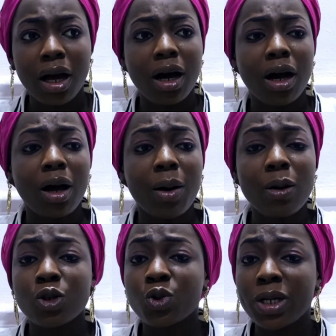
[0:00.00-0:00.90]
I
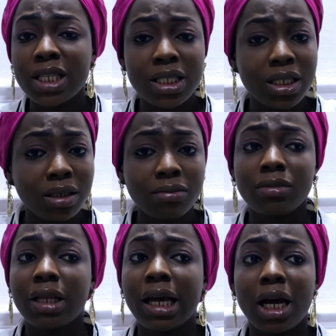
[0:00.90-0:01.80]
was
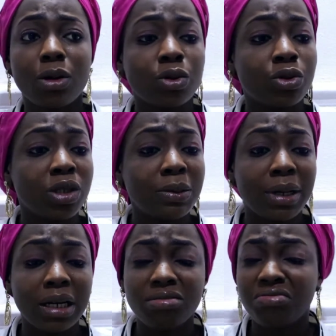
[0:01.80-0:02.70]
waiting, like I was doing
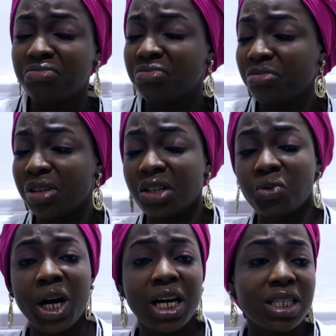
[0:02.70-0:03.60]
my
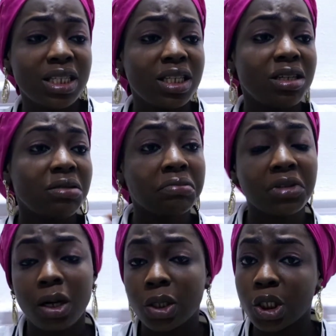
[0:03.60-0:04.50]
NYC.
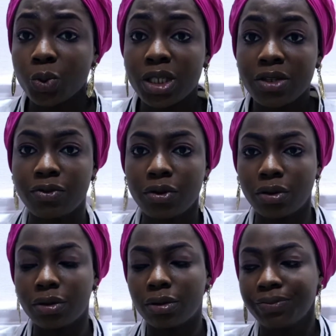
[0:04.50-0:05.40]
I was just waiting
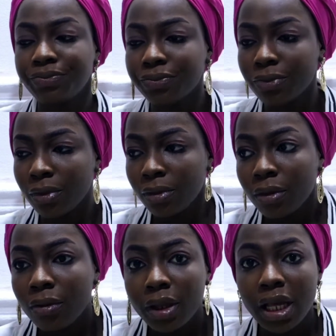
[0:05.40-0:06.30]
for
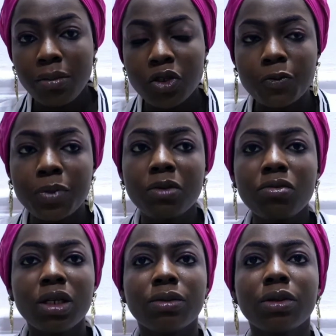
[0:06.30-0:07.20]
them to pick
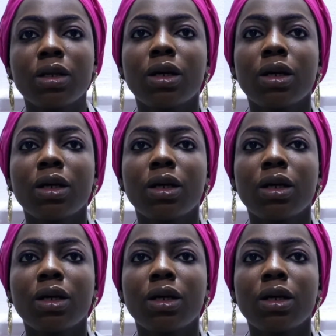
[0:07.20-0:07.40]
me.